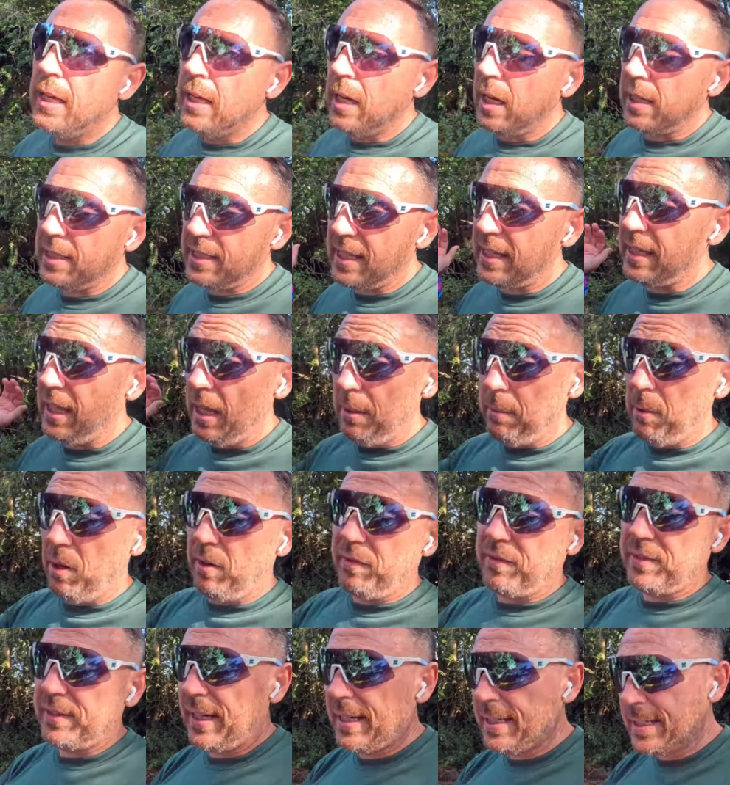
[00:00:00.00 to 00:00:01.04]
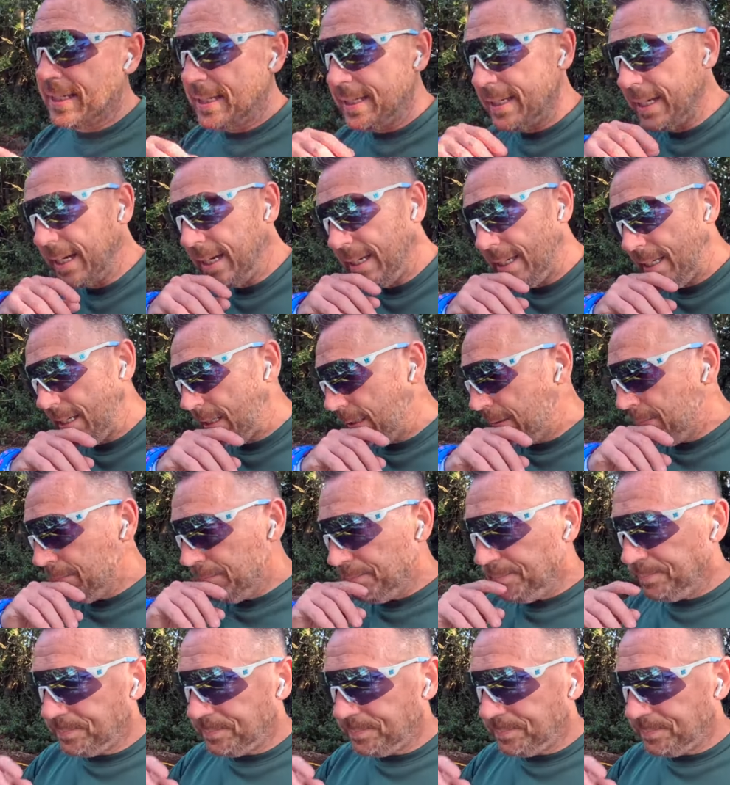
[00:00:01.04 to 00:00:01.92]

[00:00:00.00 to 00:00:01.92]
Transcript: I sent them off and they did a,